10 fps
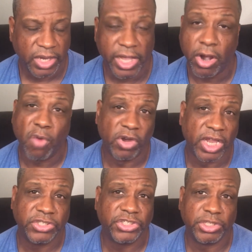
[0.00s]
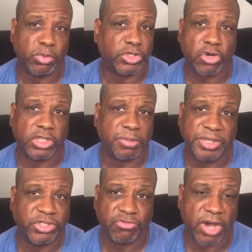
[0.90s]
and our relationship will start to
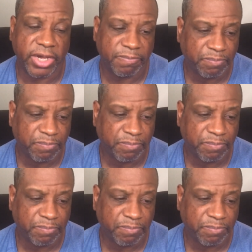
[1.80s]
be strained.